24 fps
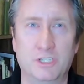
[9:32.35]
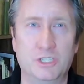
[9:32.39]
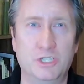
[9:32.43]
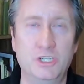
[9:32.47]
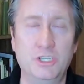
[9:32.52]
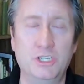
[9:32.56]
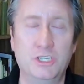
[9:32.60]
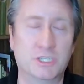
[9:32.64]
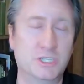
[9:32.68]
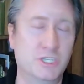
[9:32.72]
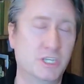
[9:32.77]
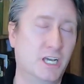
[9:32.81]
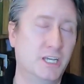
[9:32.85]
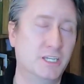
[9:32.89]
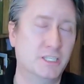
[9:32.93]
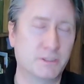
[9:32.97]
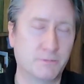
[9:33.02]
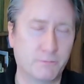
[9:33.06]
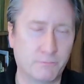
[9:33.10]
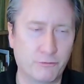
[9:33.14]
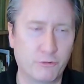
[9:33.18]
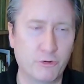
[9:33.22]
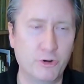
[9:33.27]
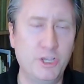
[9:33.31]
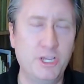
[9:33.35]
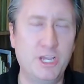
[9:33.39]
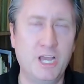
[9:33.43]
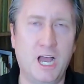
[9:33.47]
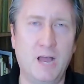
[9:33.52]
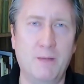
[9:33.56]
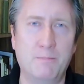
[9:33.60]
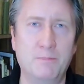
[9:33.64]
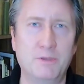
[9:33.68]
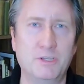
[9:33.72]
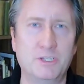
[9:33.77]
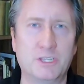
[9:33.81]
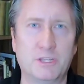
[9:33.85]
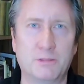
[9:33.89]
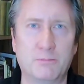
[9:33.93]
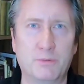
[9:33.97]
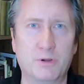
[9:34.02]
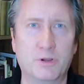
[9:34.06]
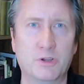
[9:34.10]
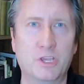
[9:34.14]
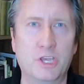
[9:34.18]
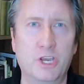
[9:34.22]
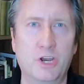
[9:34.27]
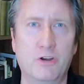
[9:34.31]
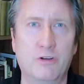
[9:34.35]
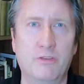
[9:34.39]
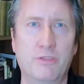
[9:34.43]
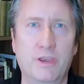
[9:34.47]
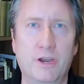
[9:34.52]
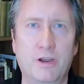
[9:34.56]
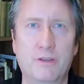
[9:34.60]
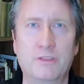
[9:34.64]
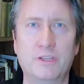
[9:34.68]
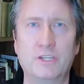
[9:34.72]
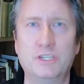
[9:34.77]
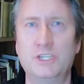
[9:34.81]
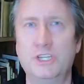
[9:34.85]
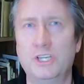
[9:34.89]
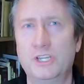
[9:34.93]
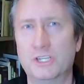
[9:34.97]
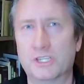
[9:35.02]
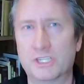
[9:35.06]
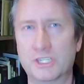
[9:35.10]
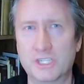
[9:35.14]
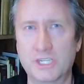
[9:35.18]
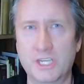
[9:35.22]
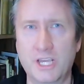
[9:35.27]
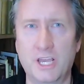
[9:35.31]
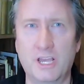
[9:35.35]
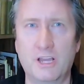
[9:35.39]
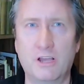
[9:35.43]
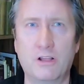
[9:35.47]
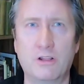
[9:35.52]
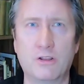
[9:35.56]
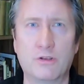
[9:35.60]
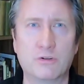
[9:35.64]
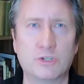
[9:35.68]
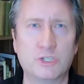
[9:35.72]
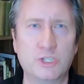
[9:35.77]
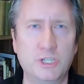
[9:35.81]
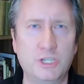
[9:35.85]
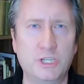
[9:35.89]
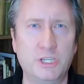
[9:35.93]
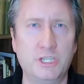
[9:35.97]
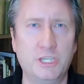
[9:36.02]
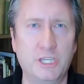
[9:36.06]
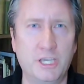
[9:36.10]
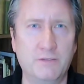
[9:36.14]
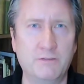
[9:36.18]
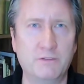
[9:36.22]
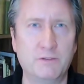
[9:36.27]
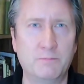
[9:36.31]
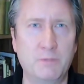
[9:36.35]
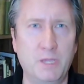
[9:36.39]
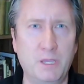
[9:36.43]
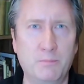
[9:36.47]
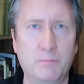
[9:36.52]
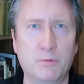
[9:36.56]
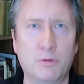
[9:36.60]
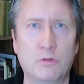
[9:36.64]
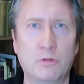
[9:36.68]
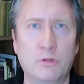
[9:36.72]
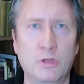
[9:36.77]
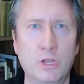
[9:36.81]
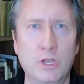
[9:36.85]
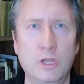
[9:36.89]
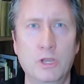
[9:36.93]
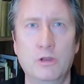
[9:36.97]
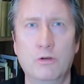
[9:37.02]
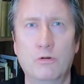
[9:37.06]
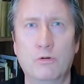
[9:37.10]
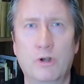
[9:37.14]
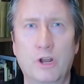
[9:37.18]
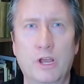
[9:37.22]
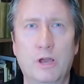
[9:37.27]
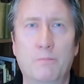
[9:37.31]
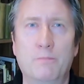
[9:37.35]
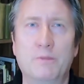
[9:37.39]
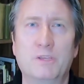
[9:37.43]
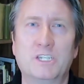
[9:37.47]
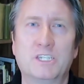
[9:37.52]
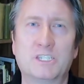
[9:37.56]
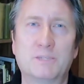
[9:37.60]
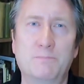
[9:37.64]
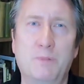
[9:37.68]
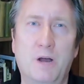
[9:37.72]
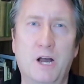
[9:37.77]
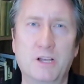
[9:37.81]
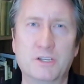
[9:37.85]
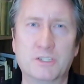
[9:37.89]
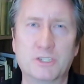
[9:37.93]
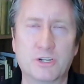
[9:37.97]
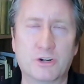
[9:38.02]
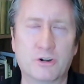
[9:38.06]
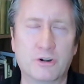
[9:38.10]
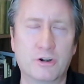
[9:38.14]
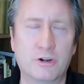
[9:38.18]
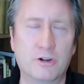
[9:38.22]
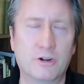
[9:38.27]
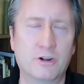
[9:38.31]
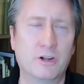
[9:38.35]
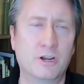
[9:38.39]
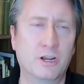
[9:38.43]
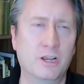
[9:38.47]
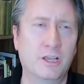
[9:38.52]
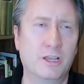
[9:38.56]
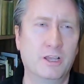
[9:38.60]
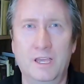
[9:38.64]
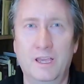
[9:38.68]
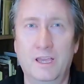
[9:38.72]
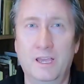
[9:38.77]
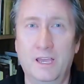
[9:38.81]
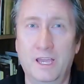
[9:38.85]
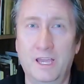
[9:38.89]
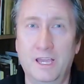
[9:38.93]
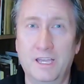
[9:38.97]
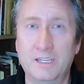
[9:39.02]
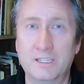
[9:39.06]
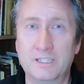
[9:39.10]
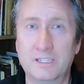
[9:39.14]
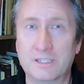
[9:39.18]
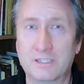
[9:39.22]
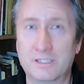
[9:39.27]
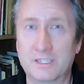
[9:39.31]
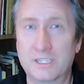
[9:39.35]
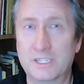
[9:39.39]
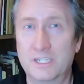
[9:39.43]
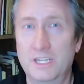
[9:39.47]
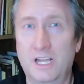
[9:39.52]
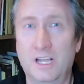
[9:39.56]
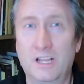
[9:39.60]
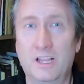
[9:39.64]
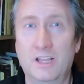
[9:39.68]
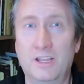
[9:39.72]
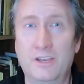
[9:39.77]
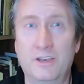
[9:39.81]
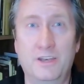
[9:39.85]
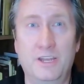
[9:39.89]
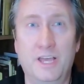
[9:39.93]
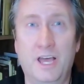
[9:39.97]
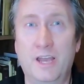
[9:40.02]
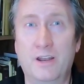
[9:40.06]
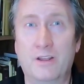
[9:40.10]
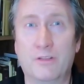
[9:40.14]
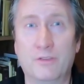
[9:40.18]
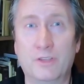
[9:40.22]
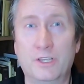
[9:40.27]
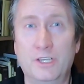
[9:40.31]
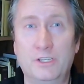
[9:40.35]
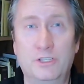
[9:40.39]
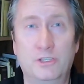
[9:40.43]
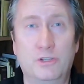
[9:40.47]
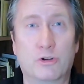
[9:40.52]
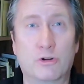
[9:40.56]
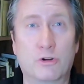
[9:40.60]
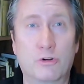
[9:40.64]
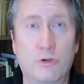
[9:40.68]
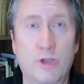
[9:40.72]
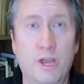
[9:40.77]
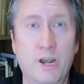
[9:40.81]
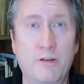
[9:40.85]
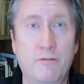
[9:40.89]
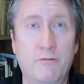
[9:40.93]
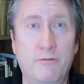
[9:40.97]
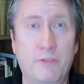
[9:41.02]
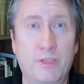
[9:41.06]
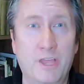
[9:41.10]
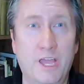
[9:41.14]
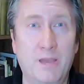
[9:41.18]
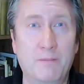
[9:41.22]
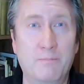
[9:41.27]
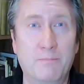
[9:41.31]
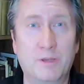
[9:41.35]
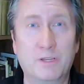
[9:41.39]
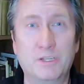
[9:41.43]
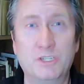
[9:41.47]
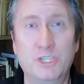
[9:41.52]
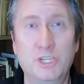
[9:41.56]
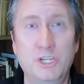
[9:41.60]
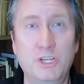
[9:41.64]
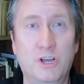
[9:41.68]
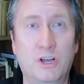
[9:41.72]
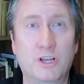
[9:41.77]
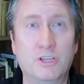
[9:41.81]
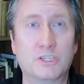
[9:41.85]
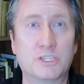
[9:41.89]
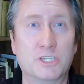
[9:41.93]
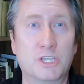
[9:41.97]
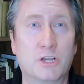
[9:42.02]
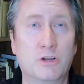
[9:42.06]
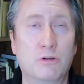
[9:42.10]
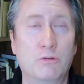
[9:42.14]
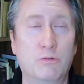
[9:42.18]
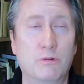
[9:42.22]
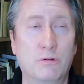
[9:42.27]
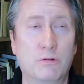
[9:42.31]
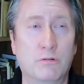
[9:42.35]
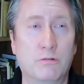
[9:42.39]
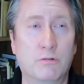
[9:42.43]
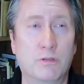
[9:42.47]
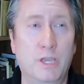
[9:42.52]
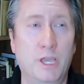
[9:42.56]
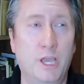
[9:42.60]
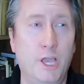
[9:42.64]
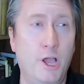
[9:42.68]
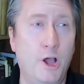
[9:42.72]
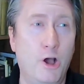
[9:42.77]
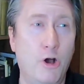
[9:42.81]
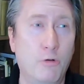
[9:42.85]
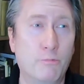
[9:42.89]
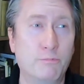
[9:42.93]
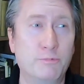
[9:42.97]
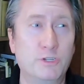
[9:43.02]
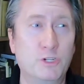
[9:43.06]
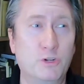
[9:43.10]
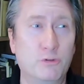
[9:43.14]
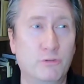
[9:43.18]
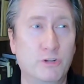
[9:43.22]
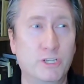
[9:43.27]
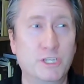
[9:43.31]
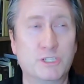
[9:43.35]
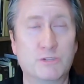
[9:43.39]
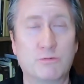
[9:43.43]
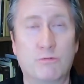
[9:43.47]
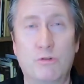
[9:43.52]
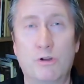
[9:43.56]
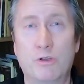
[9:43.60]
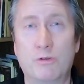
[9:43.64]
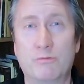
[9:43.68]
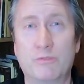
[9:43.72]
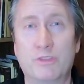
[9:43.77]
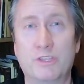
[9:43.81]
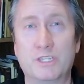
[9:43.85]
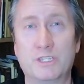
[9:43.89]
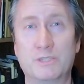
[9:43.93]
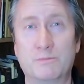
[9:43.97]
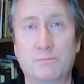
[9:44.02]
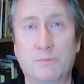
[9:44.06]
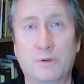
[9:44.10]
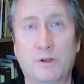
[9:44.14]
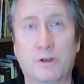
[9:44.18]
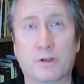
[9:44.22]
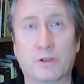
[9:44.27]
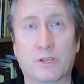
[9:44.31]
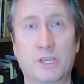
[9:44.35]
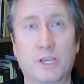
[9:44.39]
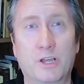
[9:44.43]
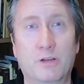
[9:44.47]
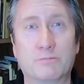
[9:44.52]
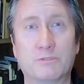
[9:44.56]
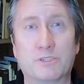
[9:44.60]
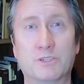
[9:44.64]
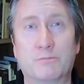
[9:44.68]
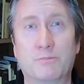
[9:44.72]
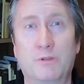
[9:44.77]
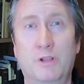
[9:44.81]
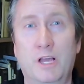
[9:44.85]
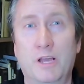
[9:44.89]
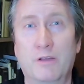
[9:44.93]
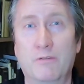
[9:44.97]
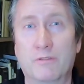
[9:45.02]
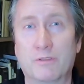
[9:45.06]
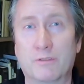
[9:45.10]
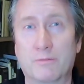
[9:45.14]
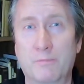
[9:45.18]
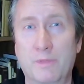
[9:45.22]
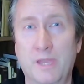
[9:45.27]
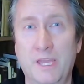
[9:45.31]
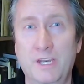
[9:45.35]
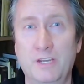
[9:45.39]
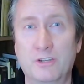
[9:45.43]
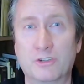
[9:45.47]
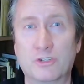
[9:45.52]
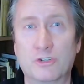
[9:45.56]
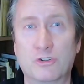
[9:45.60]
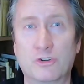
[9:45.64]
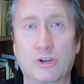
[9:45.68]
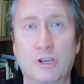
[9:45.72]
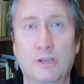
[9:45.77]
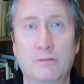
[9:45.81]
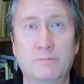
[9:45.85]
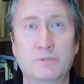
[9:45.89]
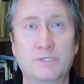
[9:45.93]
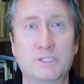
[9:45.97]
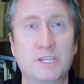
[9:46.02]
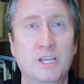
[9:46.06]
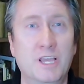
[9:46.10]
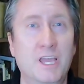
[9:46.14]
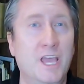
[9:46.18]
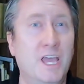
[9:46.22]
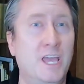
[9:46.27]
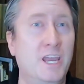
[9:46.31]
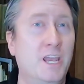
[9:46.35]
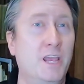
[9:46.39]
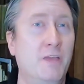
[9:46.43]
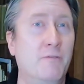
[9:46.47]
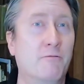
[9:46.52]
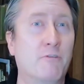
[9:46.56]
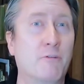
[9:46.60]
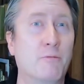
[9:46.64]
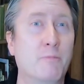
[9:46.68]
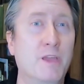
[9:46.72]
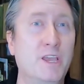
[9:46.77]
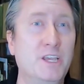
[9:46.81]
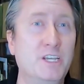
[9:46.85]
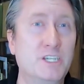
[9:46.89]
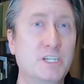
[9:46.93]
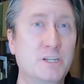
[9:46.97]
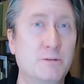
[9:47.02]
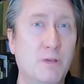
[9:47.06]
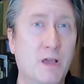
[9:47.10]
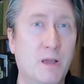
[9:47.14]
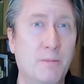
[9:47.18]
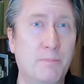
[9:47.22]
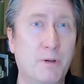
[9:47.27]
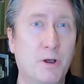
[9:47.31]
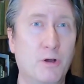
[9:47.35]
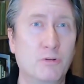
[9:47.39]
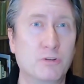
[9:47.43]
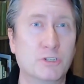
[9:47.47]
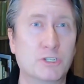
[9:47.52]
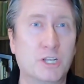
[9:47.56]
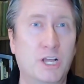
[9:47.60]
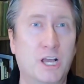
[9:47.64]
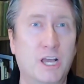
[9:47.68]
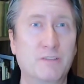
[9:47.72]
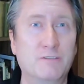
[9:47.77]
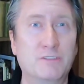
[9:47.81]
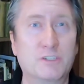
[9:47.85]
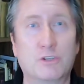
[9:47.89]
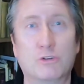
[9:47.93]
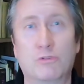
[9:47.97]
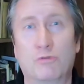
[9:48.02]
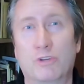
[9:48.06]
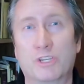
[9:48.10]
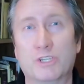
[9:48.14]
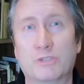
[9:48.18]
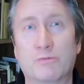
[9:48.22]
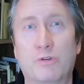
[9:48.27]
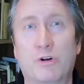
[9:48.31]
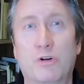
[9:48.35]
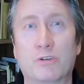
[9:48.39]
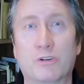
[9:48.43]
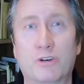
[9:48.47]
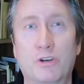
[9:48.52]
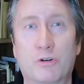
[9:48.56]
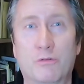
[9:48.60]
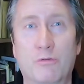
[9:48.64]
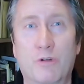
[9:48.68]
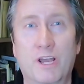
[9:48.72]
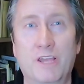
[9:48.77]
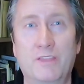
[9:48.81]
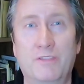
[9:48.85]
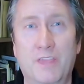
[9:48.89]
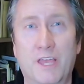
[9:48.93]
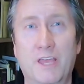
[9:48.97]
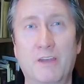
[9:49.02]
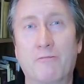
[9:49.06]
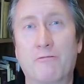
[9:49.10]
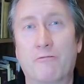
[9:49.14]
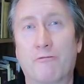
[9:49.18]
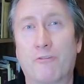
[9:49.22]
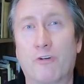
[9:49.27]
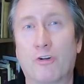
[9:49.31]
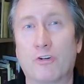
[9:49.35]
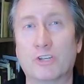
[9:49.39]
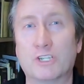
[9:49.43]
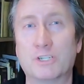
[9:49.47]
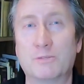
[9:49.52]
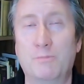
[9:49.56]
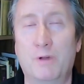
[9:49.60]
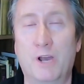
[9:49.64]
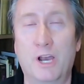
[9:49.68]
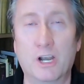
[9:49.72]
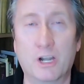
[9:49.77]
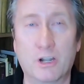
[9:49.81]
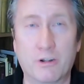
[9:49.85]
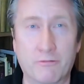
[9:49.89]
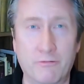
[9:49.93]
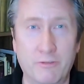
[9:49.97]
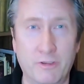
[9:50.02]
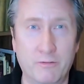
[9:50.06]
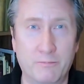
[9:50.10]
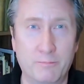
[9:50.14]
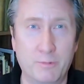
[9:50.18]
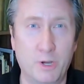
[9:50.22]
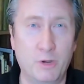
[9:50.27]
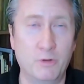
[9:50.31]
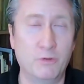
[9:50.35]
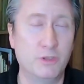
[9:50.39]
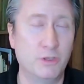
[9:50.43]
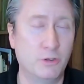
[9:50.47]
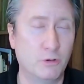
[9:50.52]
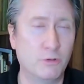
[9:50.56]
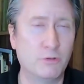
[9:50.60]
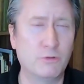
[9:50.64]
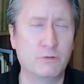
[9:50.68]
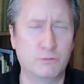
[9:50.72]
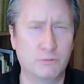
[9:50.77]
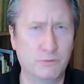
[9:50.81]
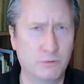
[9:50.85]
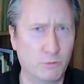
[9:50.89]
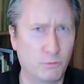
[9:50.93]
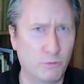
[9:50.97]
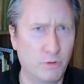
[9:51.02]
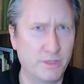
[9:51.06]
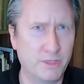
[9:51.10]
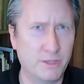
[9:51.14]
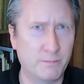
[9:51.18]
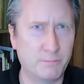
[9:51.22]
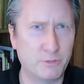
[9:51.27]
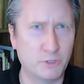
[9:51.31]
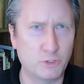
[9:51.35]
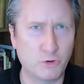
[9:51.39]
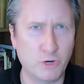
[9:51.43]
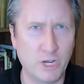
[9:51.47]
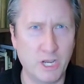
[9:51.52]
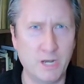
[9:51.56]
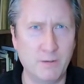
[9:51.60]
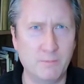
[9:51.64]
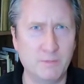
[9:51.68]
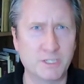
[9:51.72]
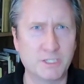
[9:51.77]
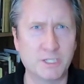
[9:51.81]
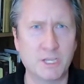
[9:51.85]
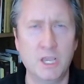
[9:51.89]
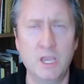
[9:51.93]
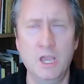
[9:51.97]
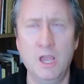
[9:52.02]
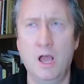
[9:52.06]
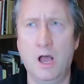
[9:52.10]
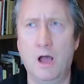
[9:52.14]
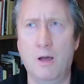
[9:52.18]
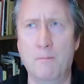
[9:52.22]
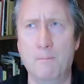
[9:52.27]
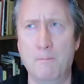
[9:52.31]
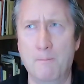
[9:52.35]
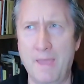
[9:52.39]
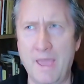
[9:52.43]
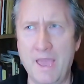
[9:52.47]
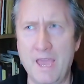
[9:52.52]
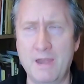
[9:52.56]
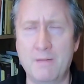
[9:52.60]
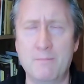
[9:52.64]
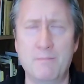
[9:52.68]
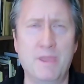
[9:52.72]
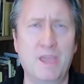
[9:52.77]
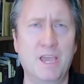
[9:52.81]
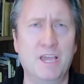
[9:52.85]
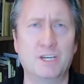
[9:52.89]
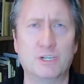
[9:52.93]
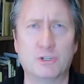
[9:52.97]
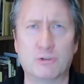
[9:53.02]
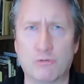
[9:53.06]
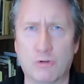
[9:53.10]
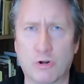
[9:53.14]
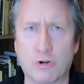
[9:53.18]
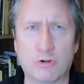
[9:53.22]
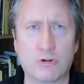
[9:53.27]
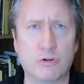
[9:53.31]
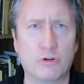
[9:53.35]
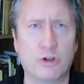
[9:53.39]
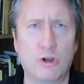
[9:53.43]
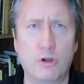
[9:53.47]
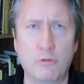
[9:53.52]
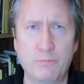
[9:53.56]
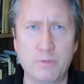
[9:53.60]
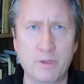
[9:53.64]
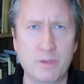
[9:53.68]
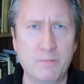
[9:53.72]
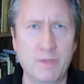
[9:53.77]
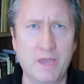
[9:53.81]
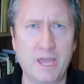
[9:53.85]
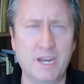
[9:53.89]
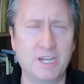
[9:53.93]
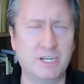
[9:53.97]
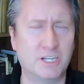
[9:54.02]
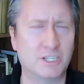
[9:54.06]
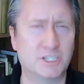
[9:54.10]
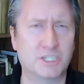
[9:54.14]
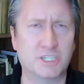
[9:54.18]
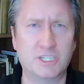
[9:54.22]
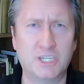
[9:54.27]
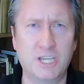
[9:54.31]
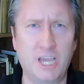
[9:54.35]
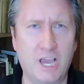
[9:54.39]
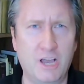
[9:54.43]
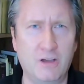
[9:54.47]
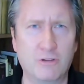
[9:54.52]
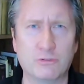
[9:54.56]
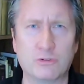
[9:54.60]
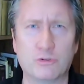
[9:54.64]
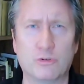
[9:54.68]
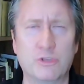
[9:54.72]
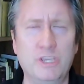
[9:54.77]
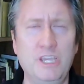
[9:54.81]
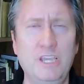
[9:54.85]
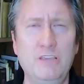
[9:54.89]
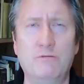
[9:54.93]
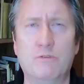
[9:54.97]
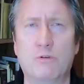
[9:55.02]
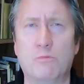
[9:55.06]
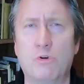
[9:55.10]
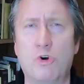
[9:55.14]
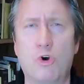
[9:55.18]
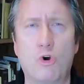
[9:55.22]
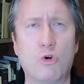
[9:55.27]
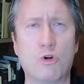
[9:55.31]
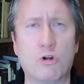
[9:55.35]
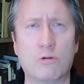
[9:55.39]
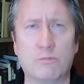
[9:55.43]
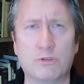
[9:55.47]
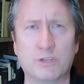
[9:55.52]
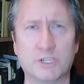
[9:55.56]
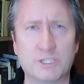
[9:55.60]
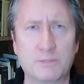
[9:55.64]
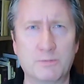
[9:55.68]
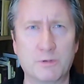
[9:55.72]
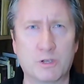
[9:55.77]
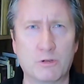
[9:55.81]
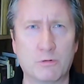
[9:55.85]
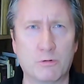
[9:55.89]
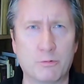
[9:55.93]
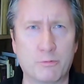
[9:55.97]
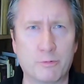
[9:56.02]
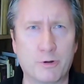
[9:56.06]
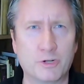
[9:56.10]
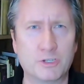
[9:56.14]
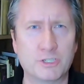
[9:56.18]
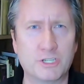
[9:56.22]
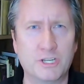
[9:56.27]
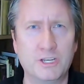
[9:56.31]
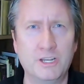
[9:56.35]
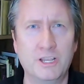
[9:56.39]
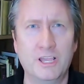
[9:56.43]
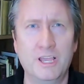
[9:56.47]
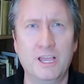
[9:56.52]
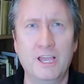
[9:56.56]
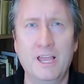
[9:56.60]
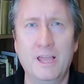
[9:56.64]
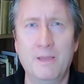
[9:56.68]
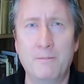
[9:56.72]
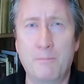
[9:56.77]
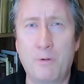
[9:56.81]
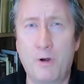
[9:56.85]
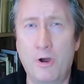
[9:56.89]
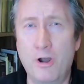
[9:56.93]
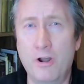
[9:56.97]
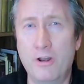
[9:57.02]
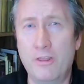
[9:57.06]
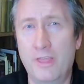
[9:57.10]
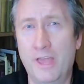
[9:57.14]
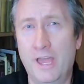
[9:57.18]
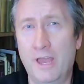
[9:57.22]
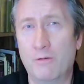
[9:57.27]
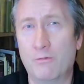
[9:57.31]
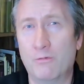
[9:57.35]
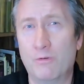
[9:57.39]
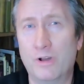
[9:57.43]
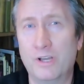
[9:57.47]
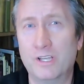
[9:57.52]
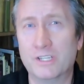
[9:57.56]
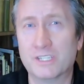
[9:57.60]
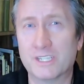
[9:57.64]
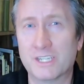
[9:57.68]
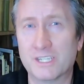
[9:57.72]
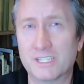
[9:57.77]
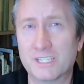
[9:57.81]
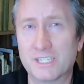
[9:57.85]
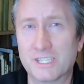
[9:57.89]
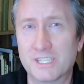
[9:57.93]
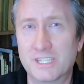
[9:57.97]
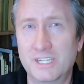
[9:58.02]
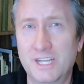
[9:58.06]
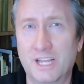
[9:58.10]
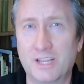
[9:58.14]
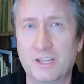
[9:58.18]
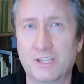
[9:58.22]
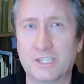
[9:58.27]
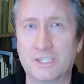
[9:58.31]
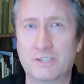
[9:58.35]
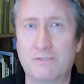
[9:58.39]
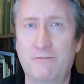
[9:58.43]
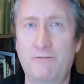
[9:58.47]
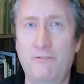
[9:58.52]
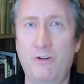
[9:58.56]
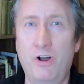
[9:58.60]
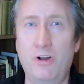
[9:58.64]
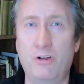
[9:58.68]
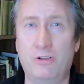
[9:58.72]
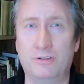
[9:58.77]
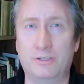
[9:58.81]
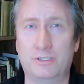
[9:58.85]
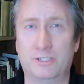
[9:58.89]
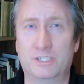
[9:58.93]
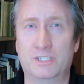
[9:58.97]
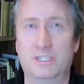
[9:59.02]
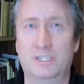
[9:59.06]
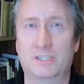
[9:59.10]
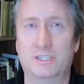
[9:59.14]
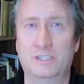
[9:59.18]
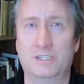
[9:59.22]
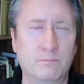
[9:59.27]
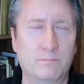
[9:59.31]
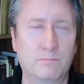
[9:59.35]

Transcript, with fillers: She just got some free copies of the book here and there that she could sell or she could give to people who were helping sponsor her. And Stella not only took credit for that, but she also helped Griswold with his book, helped supply him with manuscripts and information about Poe's life so Griswold could write that first biography of Poe, the one that portrayed him as a madman, drunkard, opium addict, a scoundrel, evil, horrible, despicable person. Part of that was Stella's fault.